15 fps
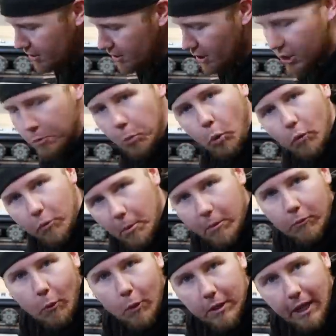is a spool from
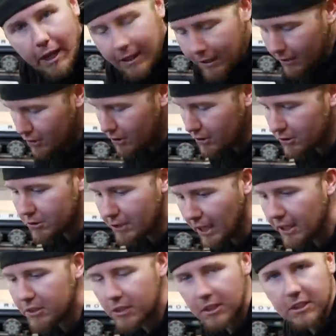a Ford nine inch. These are
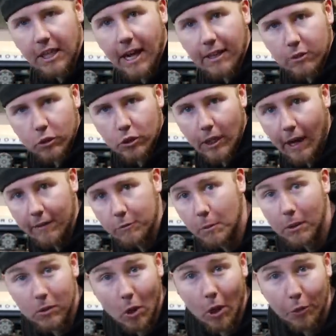Dana sixty axle shafts,
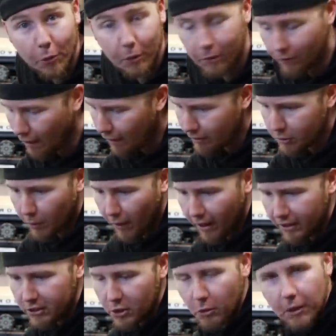but it's all thirty-five
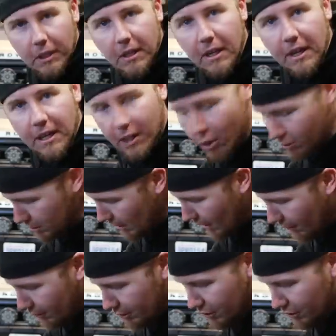spline, so it, it goes together